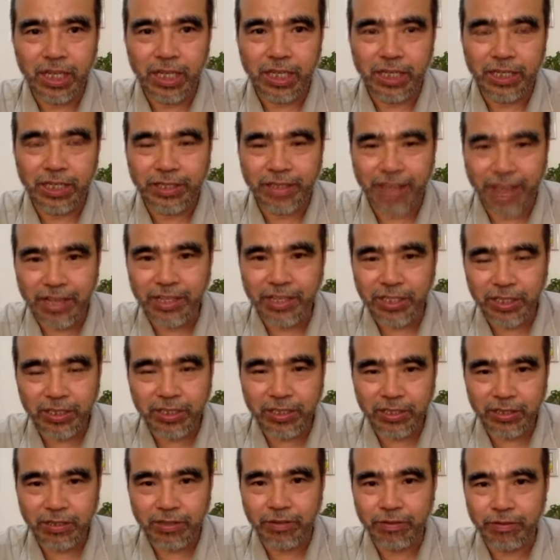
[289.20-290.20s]

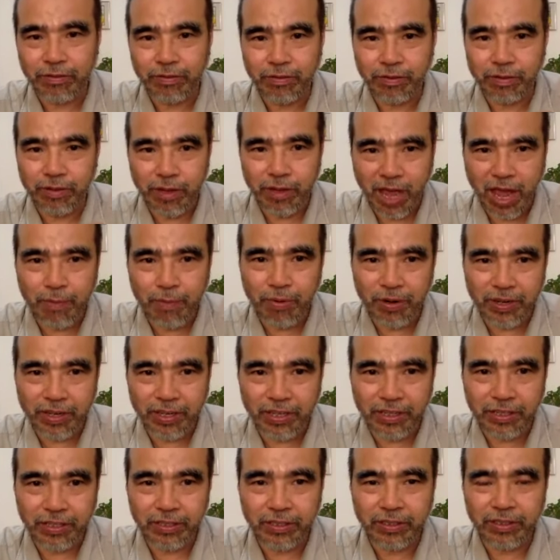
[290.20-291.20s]
dense ebony.
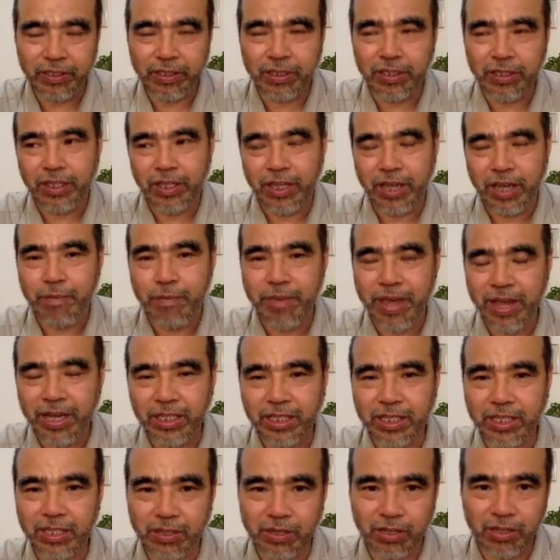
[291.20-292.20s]
It
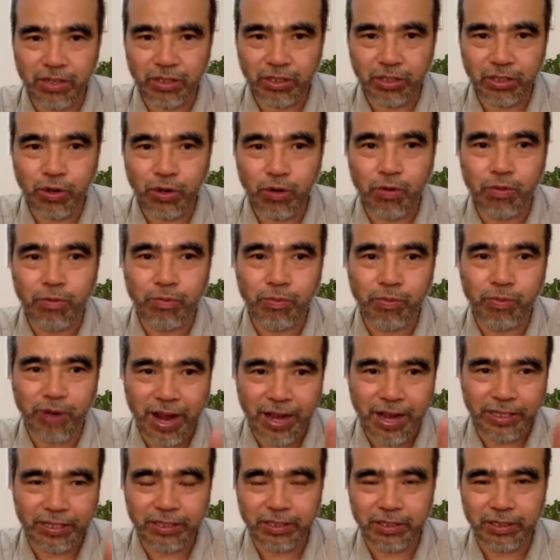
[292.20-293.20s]
makes tone
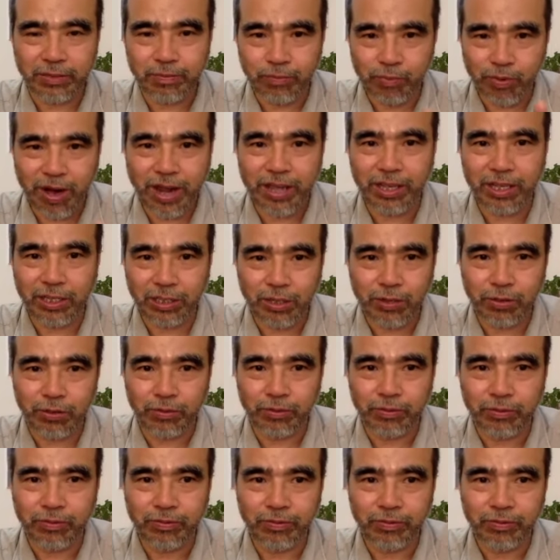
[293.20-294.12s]
brighter tone,